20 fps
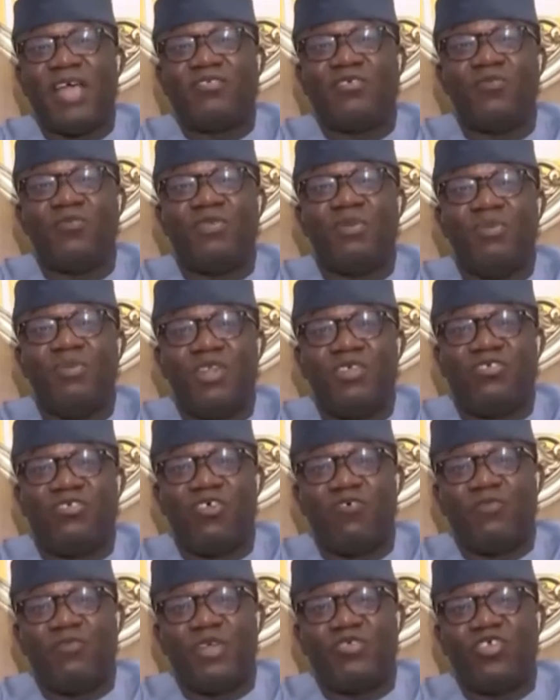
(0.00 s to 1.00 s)
of the
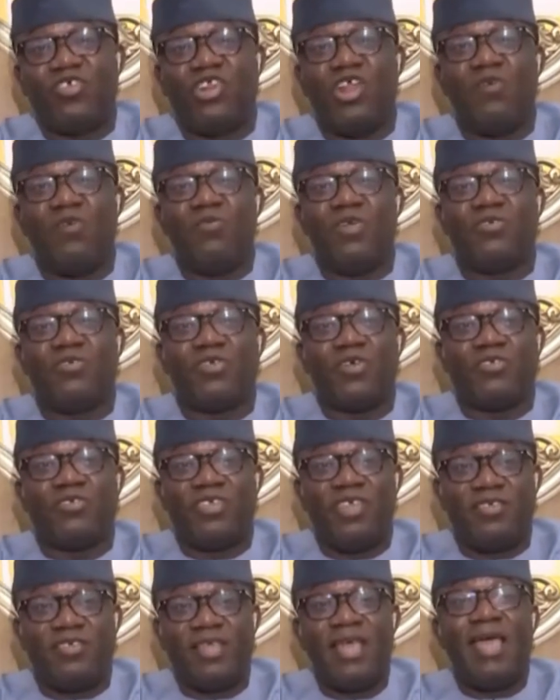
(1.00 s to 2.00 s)
Ministry of Petroleum
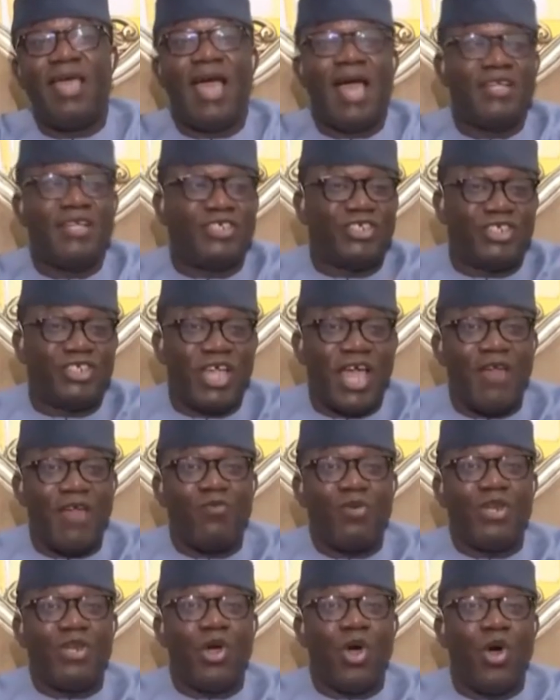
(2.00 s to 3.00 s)
Resources and
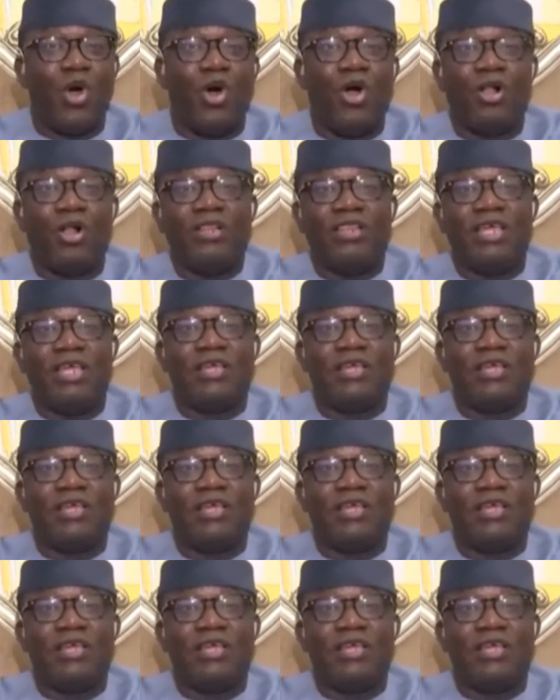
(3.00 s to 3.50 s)
shared with all the